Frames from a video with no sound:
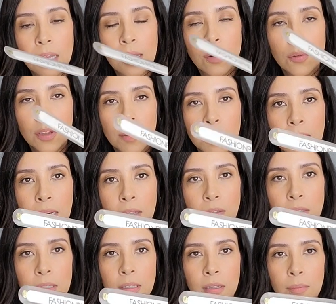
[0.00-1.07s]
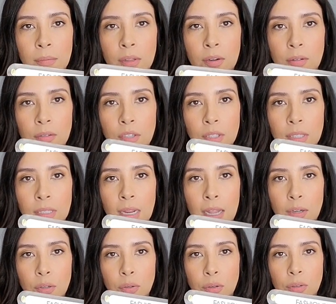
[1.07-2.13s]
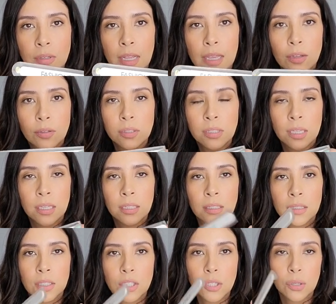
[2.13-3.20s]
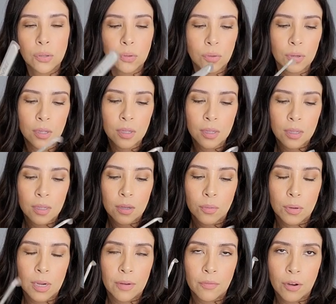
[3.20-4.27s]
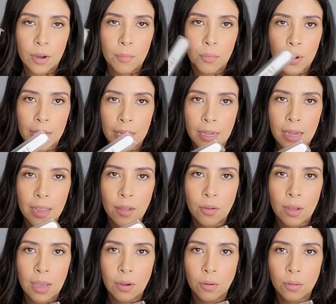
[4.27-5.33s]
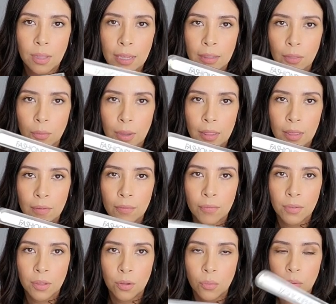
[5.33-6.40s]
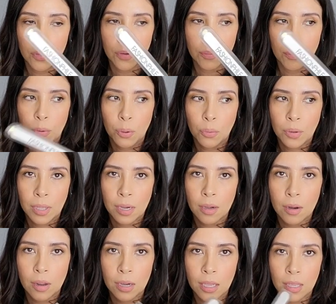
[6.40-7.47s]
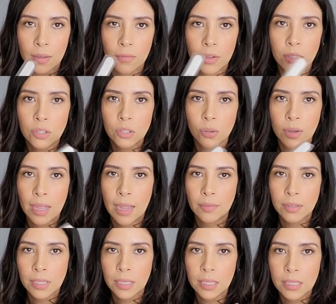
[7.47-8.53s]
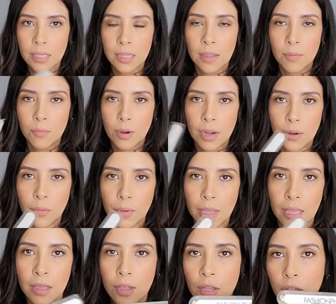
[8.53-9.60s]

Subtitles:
I don't get my nails done. They're just natural nails, and so whenever I break a nail, I don't like the way they feel when they're broken and not even, so I have to get to them right away.